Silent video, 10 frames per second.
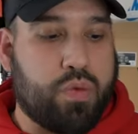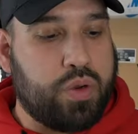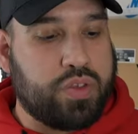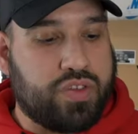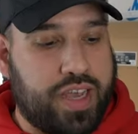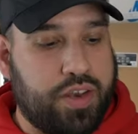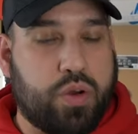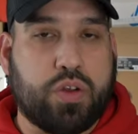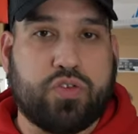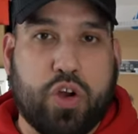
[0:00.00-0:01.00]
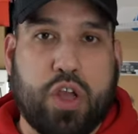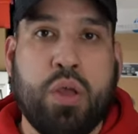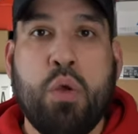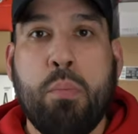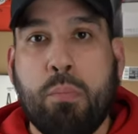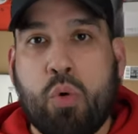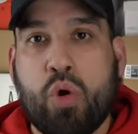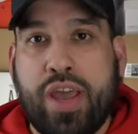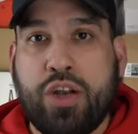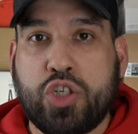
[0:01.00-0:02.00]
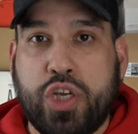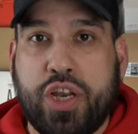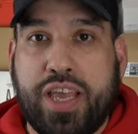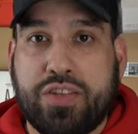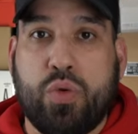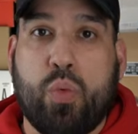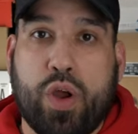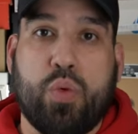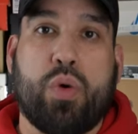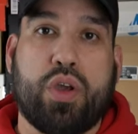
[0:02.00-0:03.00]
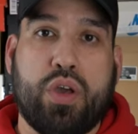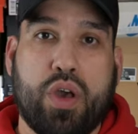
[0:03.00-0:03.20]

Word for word: run on sand you're exerting more energy to get to where you want to